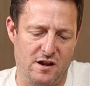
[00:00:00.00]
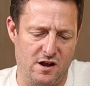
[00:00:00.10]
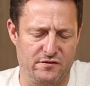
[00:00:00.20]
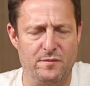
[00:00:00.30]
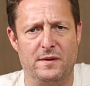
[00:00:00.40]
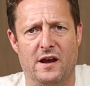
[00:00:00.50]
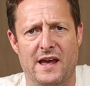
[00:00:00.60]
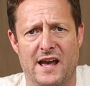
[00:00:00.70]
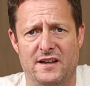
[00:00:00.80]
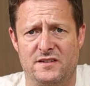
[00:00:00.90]
Clark from PI
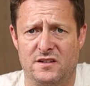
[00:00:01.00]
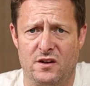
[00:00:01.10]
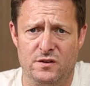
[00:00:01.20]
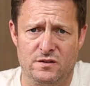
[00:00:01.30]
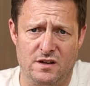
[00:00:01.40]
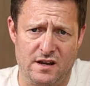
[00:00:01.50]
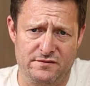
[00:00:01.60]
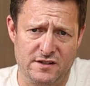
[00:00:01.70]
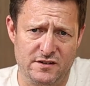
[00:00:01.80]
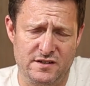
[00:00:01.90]
Hacks. So
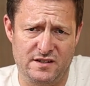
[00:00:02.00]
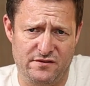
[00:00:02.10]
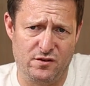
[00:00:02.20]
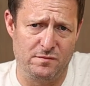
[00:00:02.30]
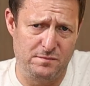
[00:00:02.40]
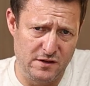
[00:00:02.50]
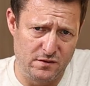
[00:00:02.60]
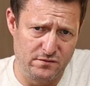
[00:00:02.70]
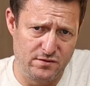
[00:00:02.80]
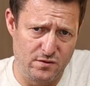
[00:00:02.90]
I've noticed I've not been
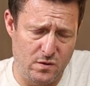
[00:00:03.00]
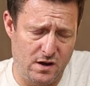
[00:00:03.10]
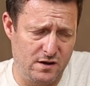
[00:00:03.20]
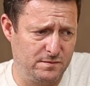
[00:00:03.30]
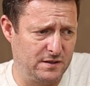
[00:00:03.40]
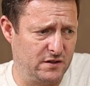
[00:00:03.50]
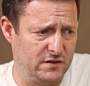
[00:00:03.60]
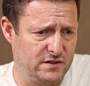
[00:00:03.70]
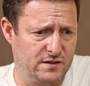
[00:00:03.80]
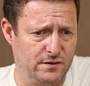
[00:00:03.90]
on for a while
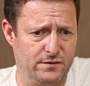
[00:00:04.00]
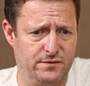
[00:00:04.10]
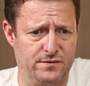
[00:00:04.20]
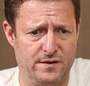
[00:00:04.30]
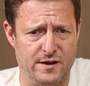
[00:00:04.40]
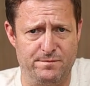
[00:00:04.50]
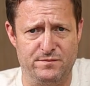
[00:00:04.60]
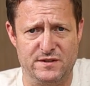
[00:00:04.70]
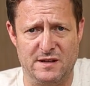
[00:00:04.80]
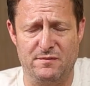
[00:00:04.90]
because of
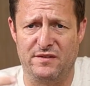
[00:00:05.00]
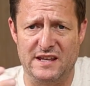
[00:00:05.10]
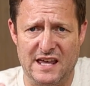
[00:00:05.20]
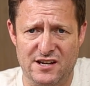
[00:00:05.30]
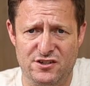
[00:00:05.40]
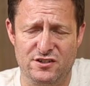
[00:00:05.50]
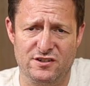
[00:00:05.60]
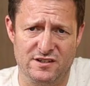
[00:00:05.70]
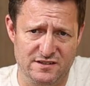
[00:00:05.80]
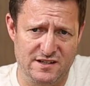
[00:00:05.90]
summer vacation
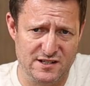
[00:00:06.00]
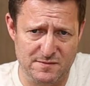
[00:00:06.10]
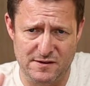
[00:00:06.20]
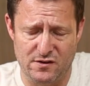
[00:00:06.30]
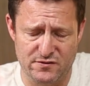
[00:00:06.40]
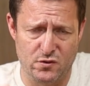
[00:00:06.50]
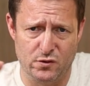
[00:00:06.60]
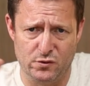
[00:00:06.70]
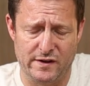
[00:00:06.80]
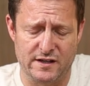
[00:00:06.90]
and kids being off school
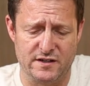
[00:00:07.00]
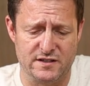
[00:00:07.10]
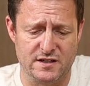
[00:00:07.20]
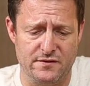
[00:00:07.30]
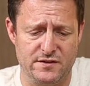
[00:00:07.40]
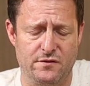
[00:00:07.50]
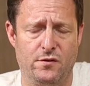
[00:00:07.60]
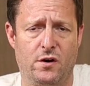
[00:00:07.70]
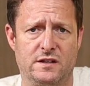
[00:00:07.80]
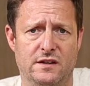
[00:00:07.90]
and all that kind of stuff. So I
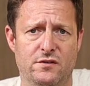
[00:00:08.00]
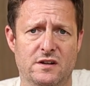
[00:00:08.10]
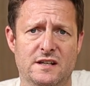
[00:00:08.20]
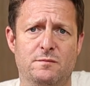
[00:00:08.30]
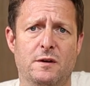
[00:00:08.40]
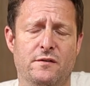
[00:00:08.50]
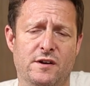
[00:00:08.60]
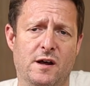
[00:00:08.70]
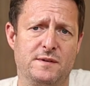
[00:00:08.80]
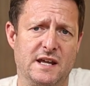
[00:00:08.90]
thought I'd give you a little bit of an
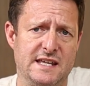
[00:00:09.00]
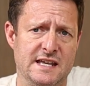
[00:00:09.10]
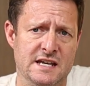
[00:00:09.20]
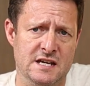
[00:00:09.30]
update